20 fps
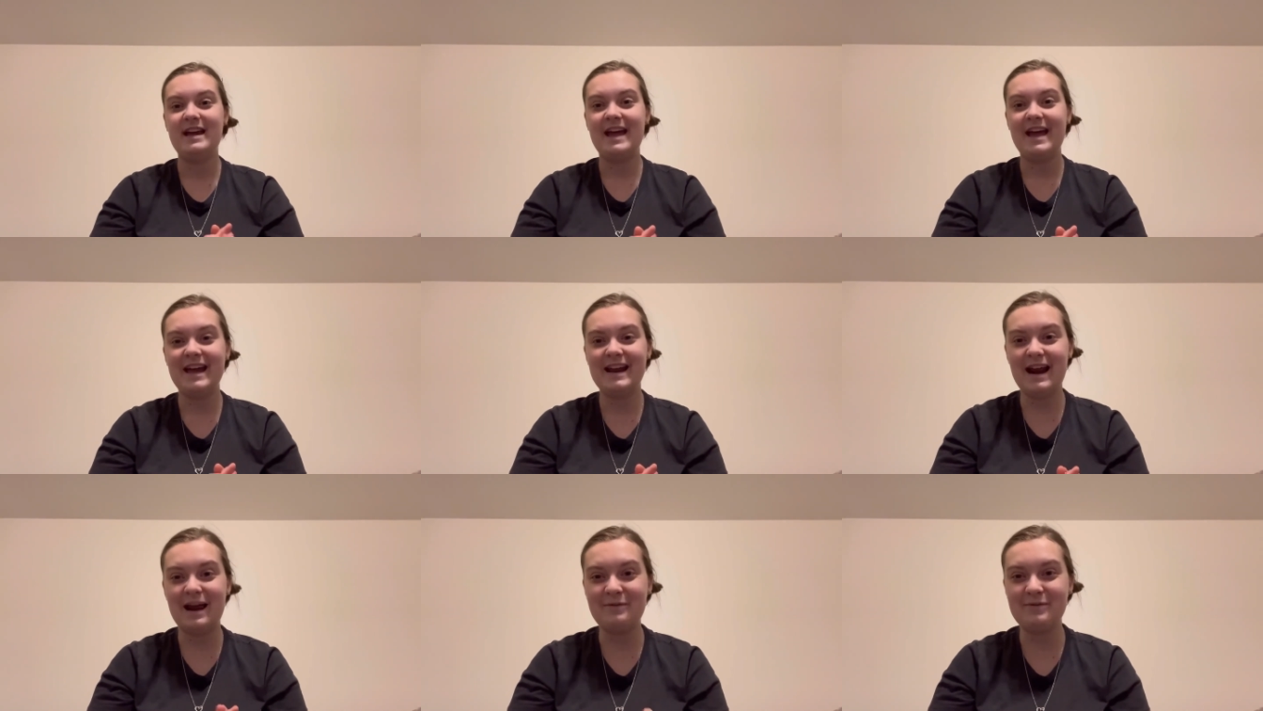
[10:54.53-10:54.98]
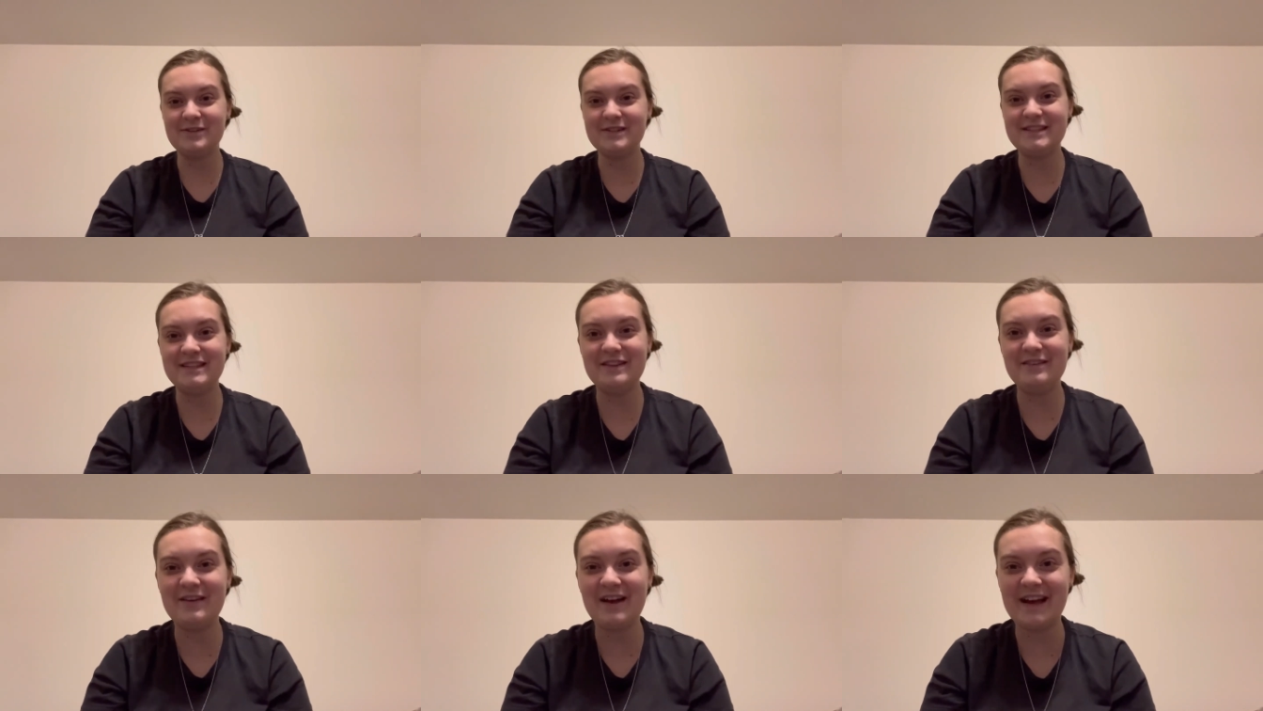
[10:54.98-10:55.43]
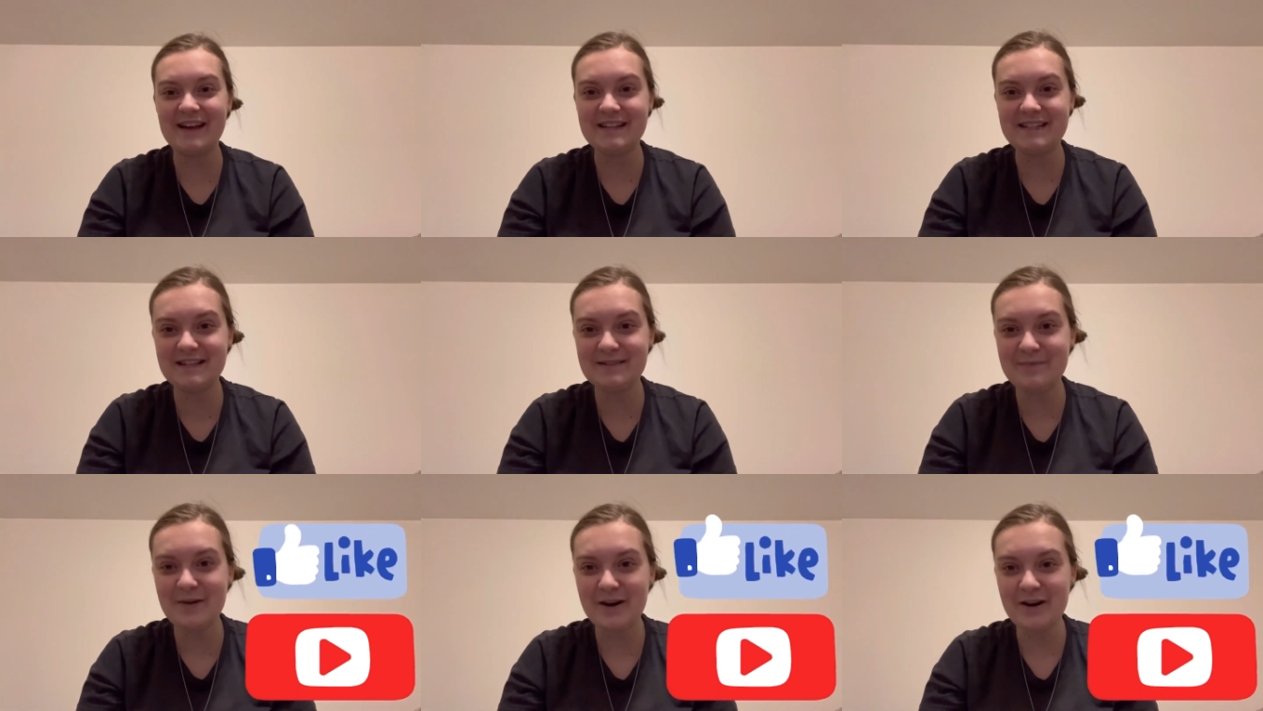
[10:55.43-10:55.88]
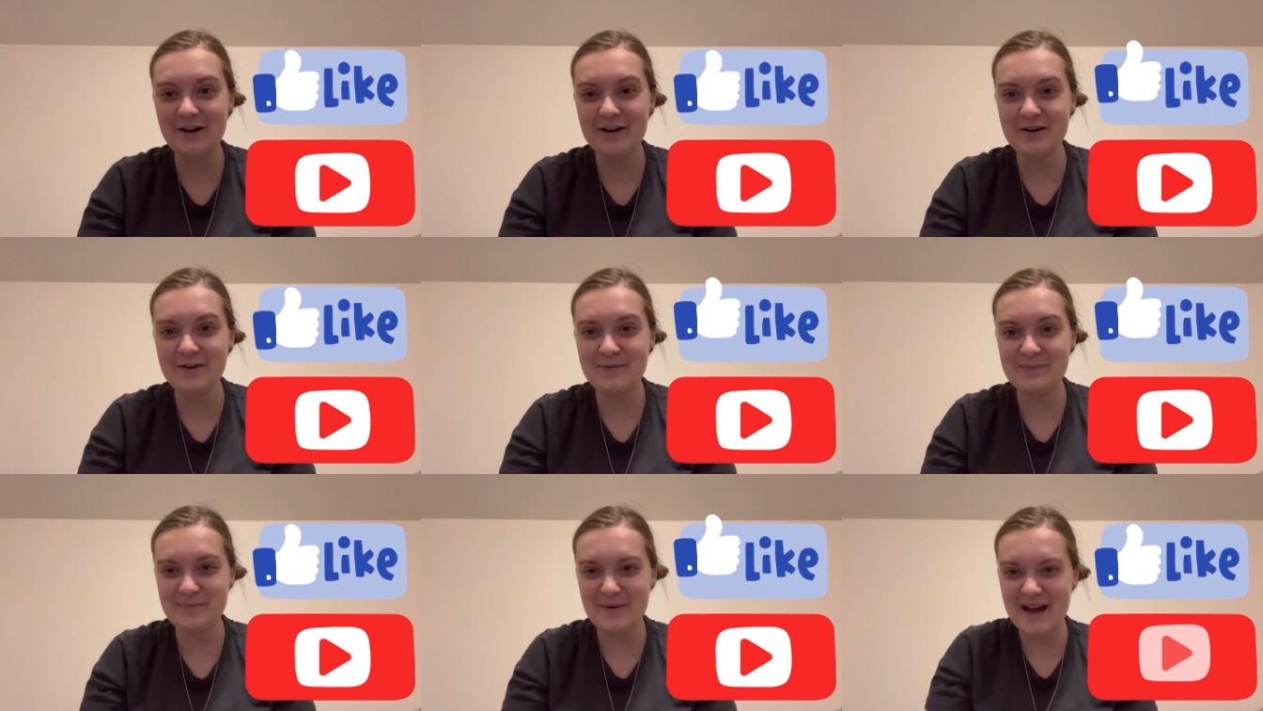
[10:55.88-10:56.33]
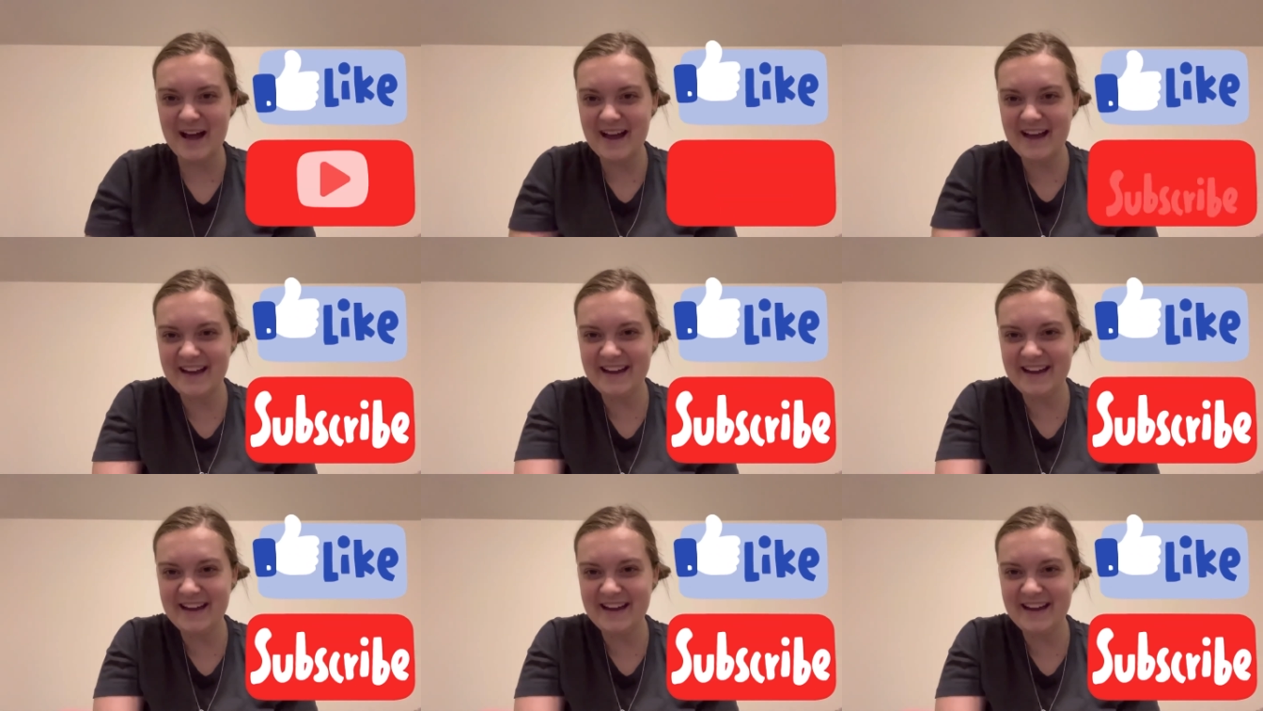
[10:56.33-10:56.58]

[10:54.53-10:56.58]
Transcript: And I will see you guys tomorrow. Bye.